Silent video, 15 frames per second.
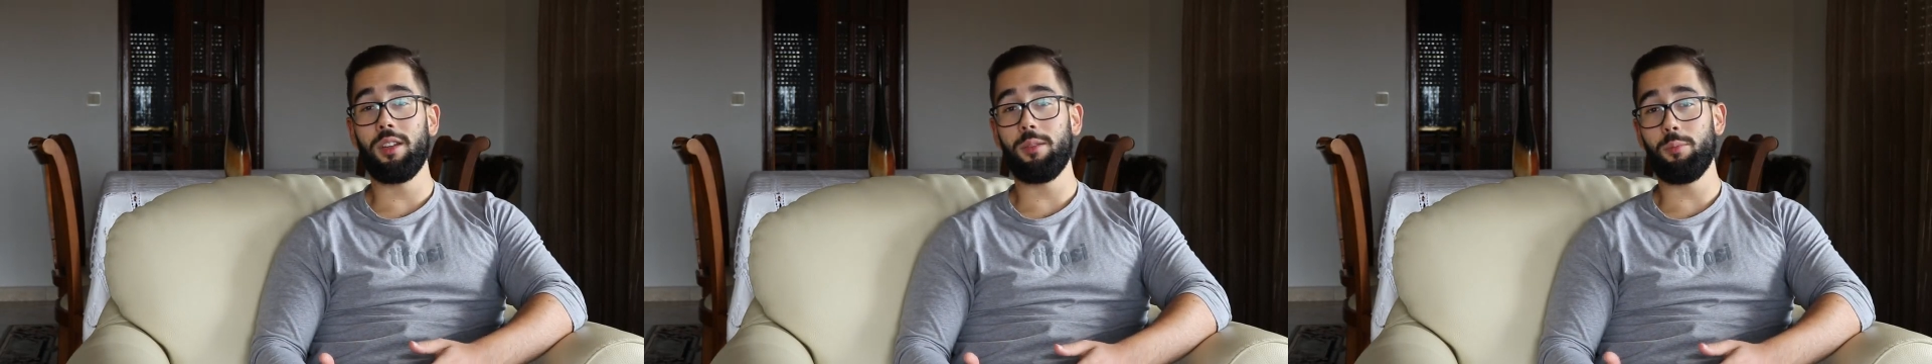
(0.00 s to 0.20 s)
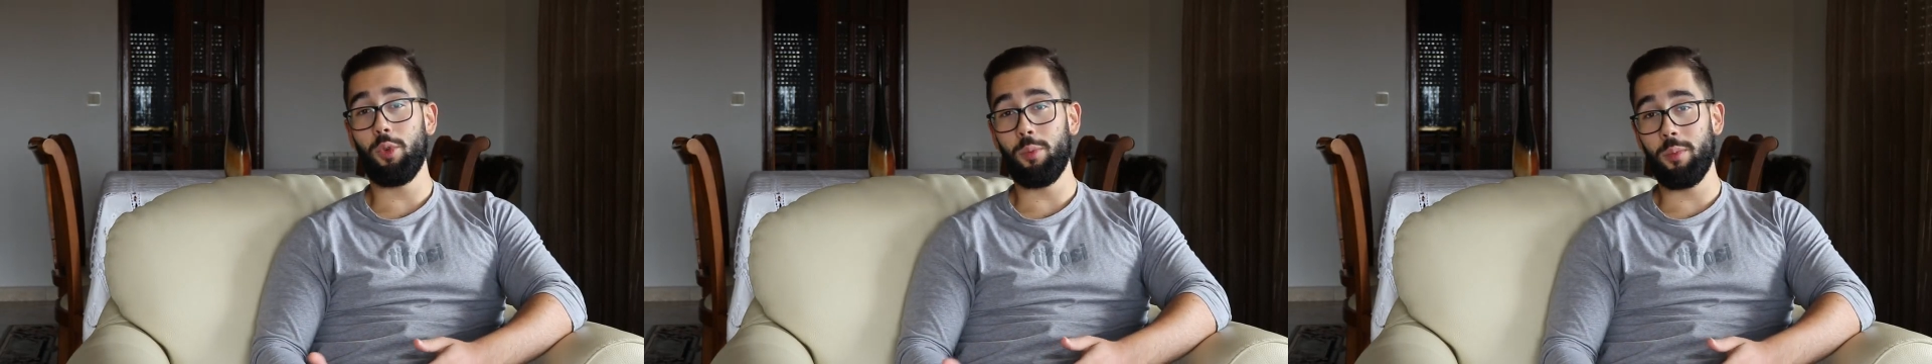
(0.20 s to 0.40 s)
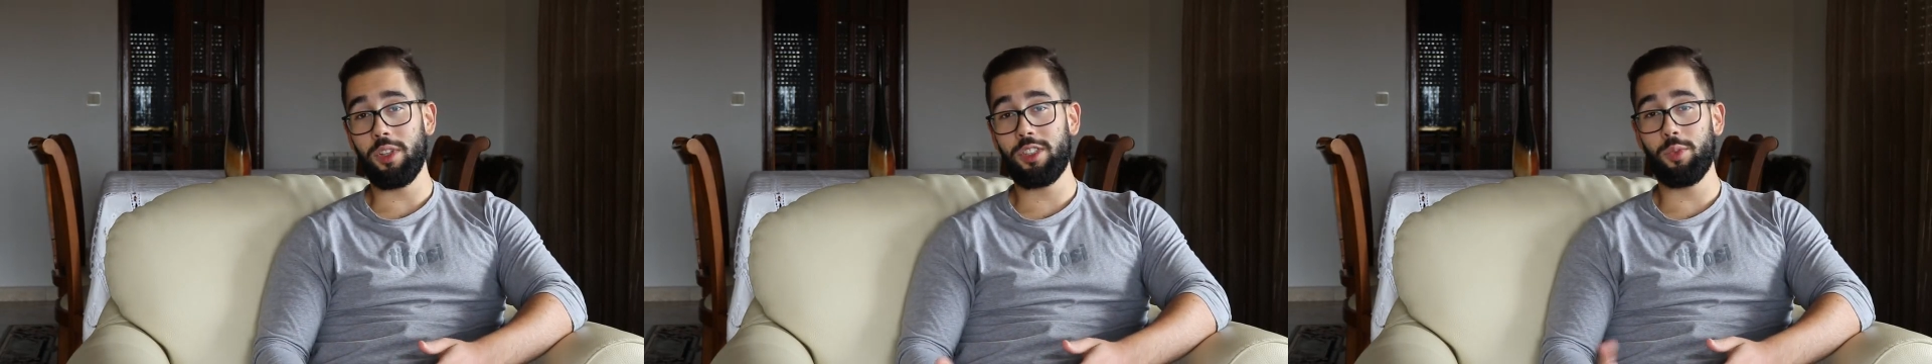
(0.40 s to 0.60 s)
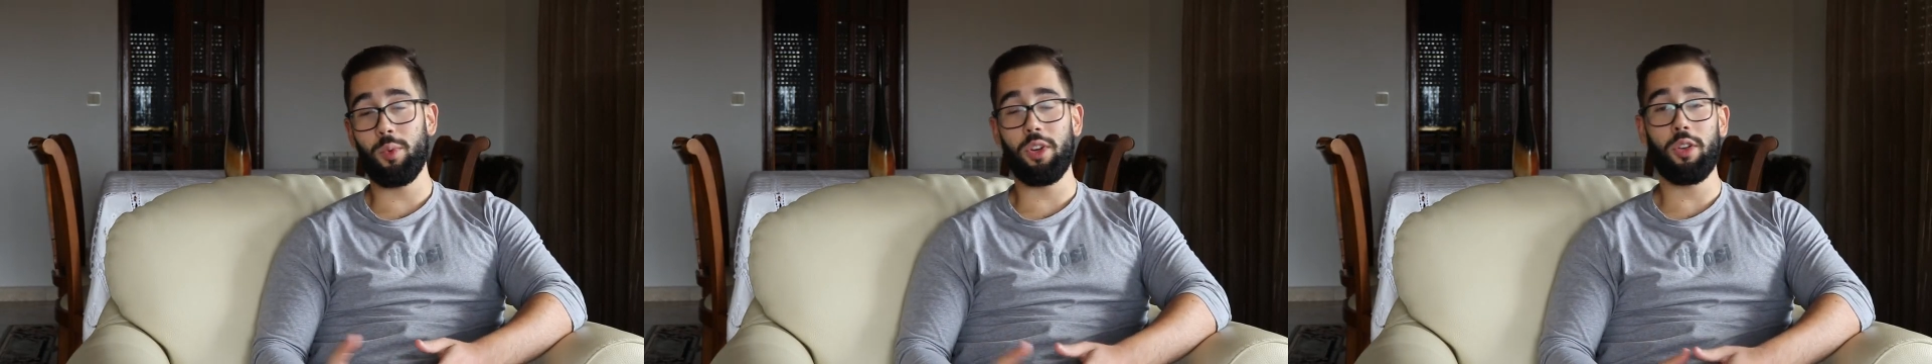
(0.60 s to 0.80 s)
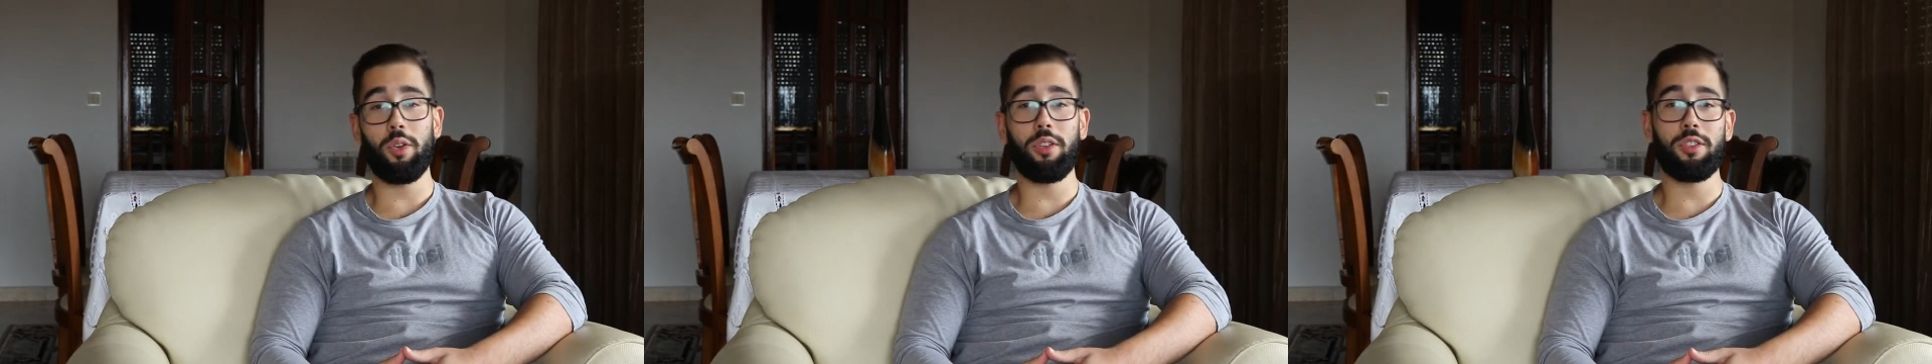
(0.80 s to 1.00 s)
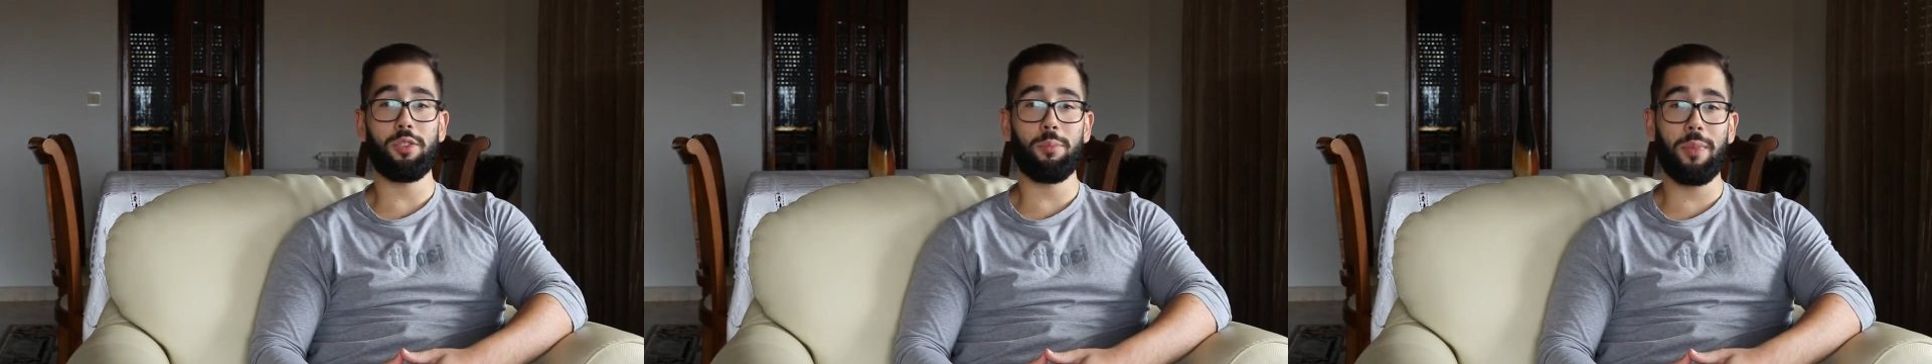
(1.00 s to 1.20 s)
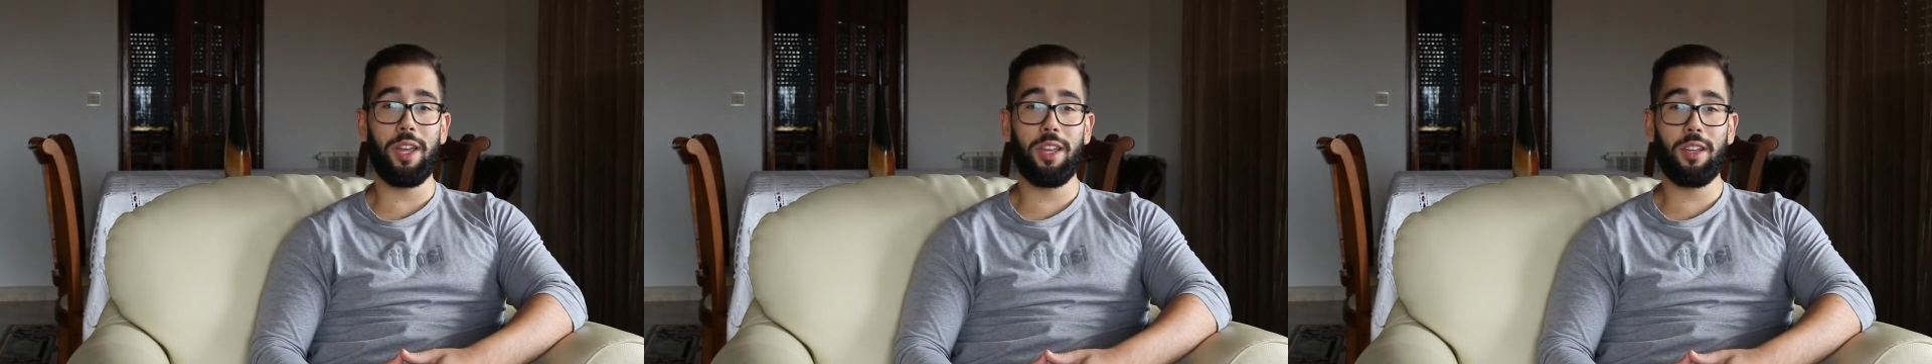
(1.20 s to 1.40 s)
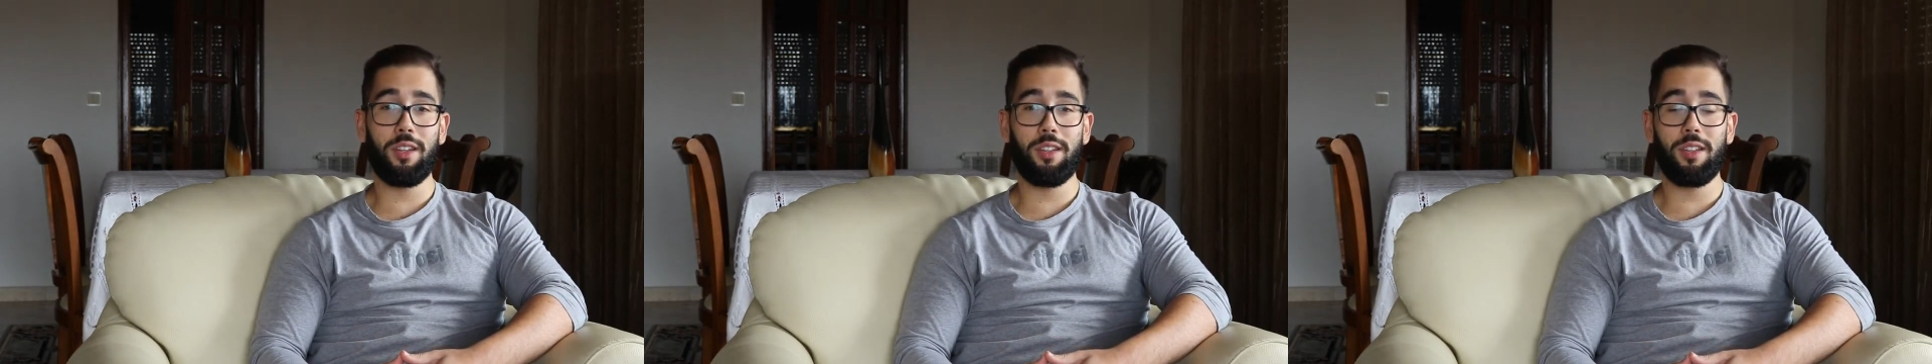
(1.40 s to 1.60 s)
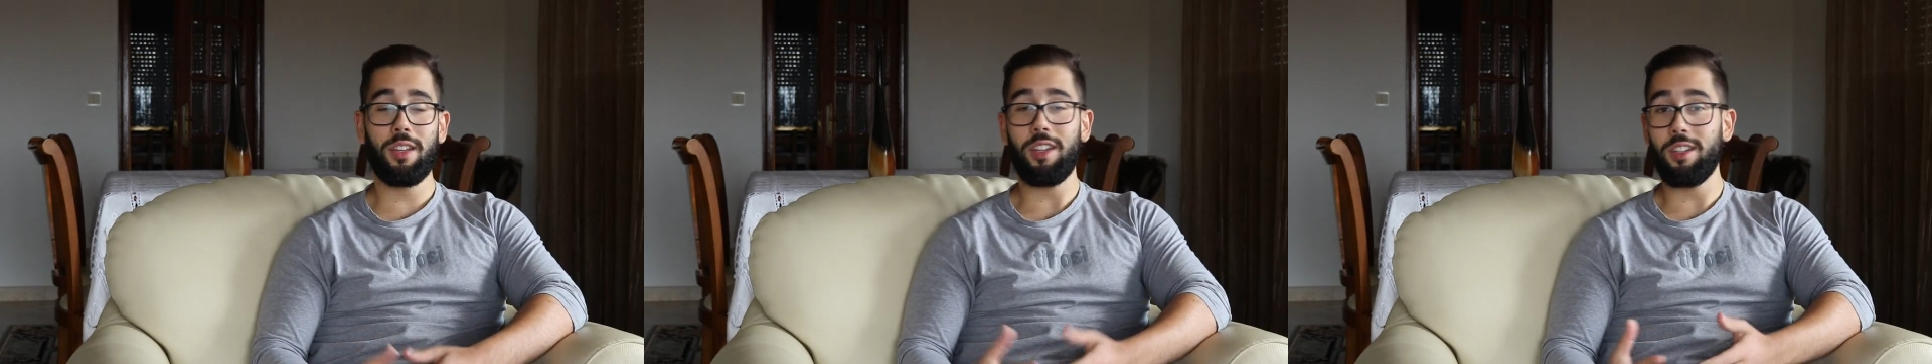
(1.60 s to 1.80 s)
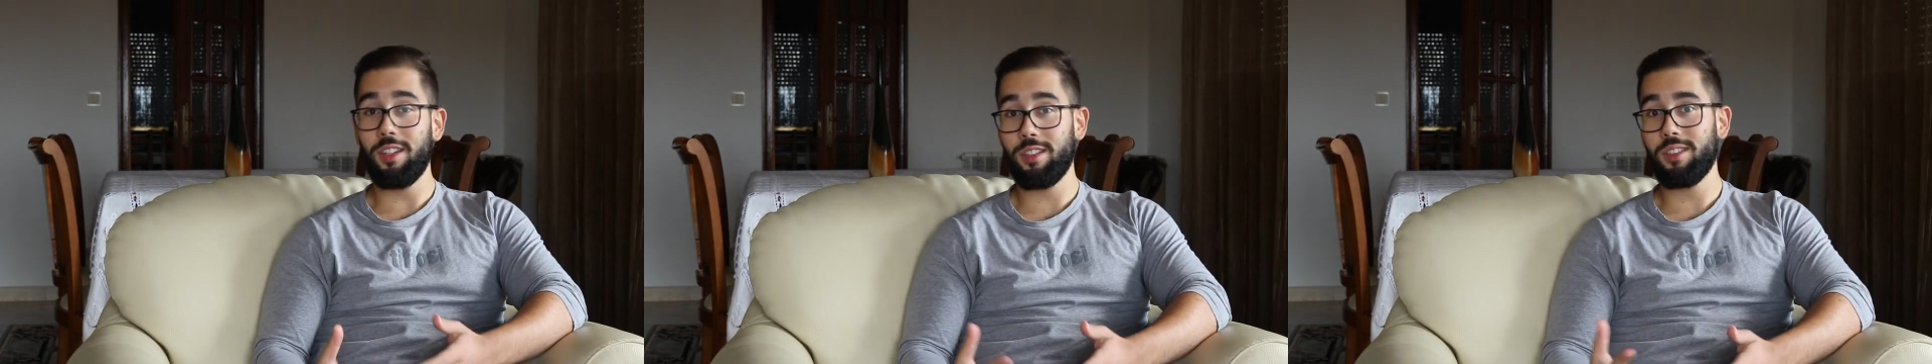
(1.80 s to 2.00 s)
movement we're going to make
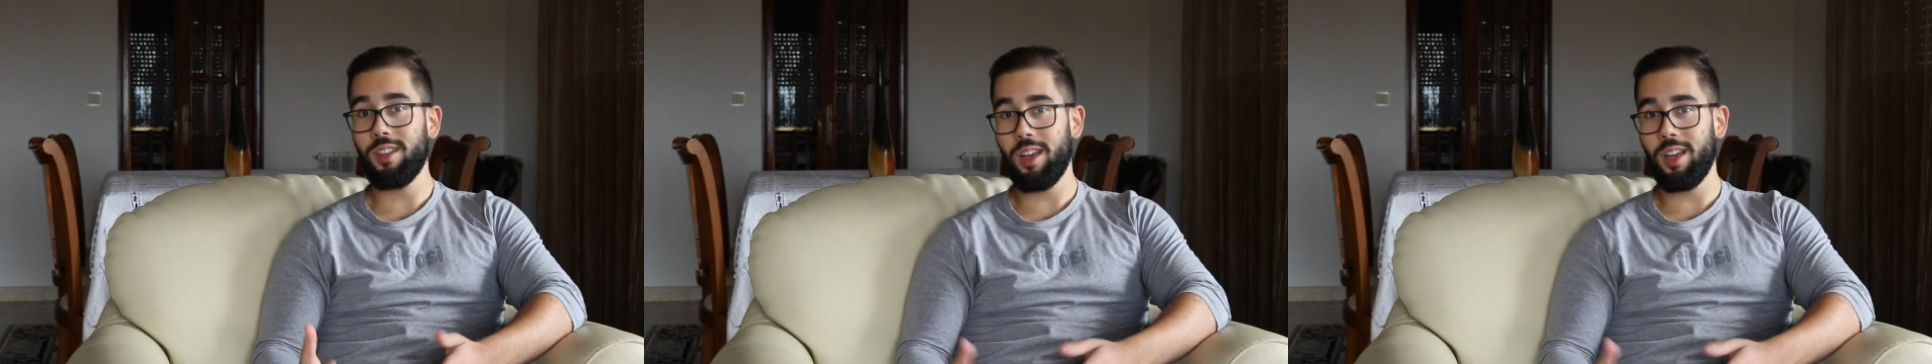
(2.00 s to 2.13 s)
in this